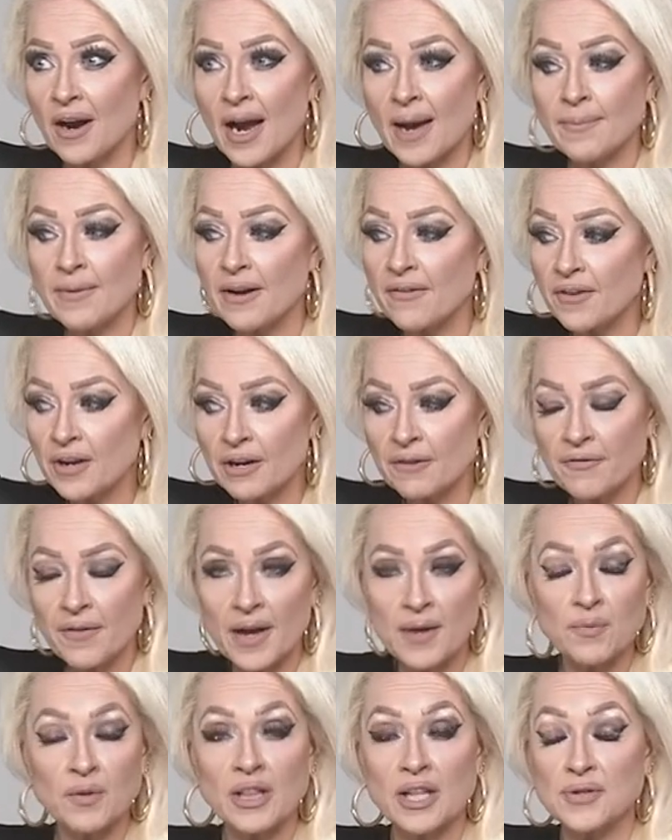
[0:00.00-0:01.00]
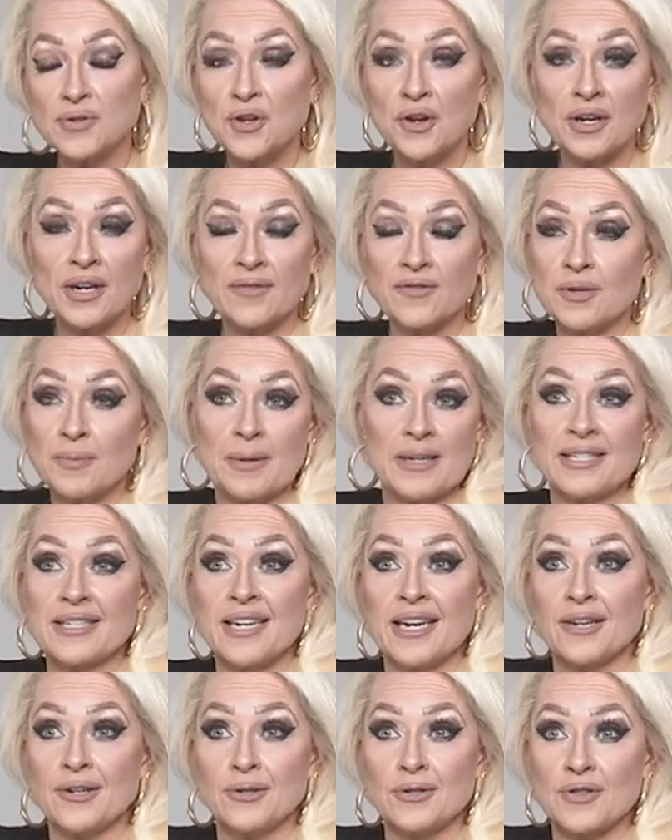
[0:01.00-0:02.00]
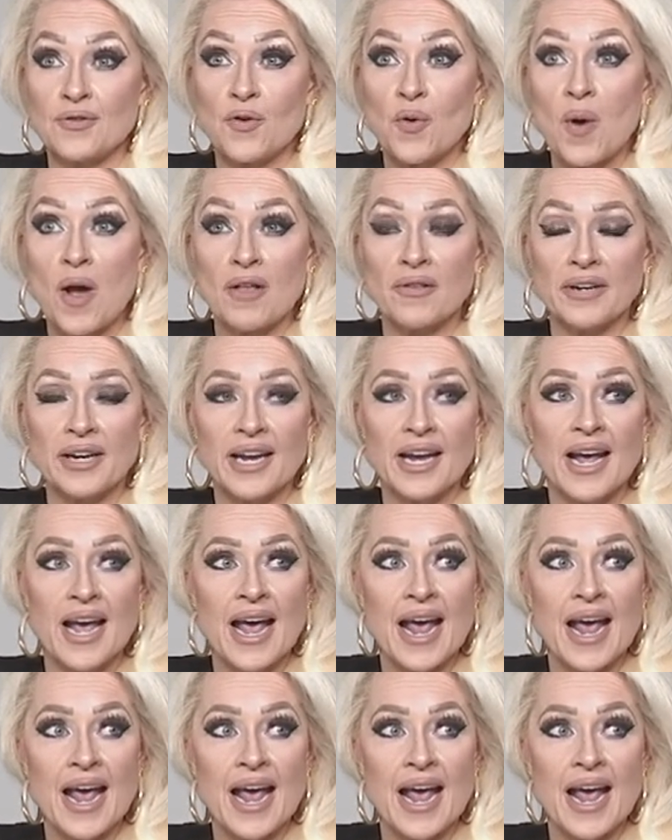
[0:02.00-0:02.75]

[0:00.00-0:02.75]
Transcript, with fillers: I'm never going to find one that's good enough to my standards of quality.